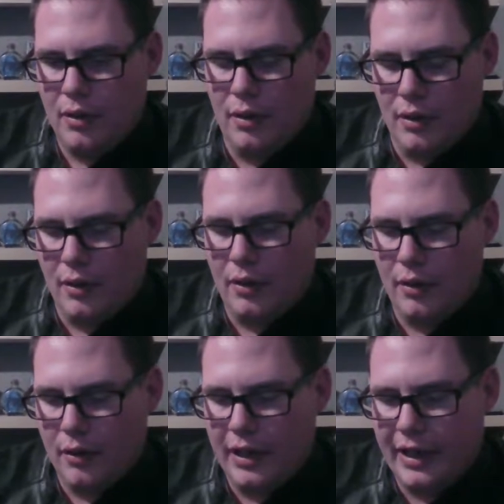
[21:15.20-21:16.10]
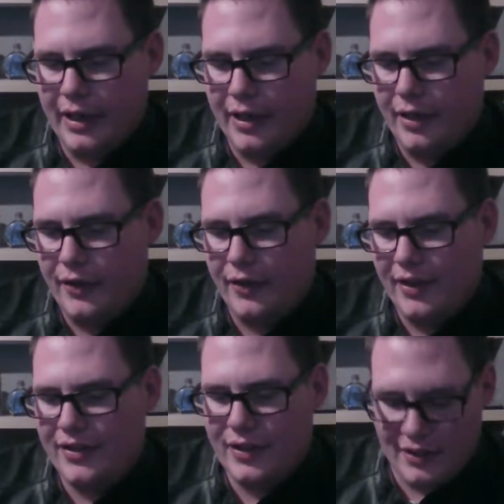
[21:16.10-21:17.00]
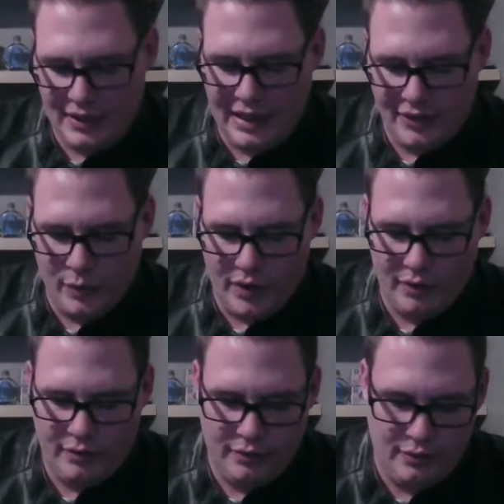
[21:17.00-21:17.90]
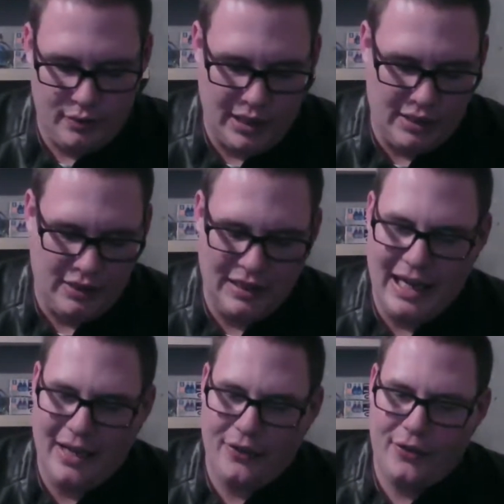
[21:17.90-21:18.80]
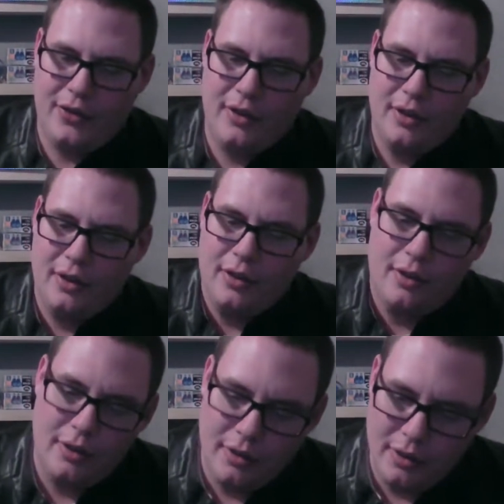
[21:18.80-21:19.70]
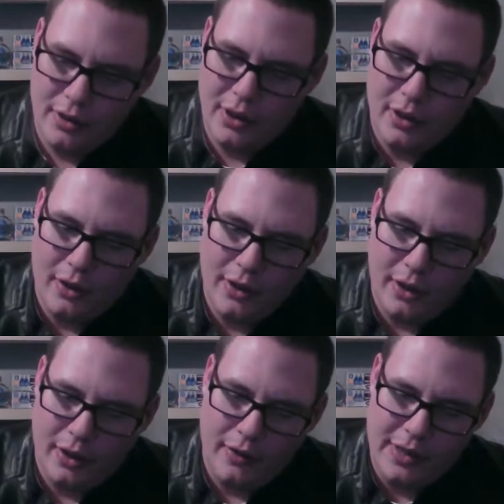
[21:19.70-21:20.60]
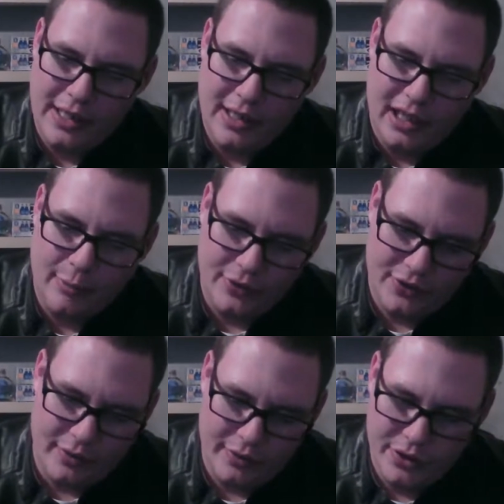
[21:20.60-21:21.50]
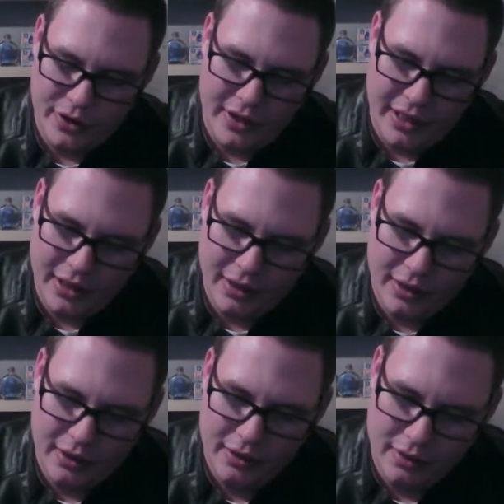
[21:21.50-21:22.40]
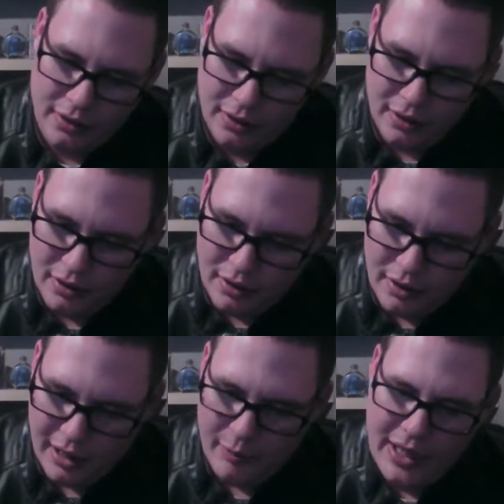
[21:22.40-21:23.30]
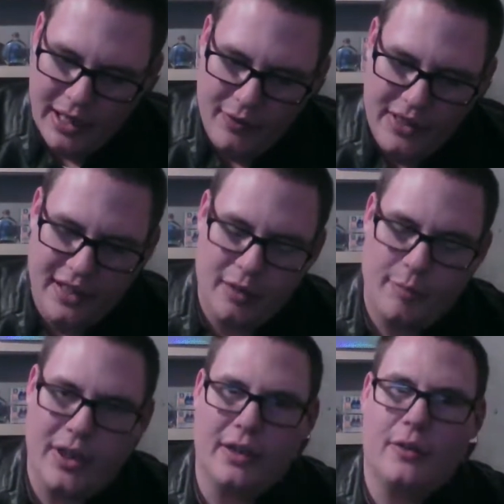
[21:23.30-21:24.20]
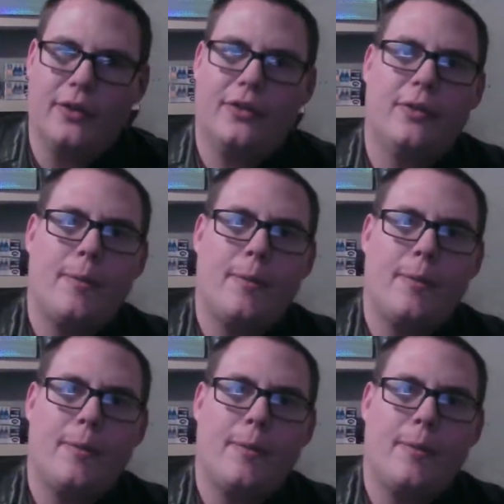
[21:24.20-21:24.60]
All right, guys. Let's do this last one. Okay, last card on the cobblestone journey here, and we have the Ten of Pentacles.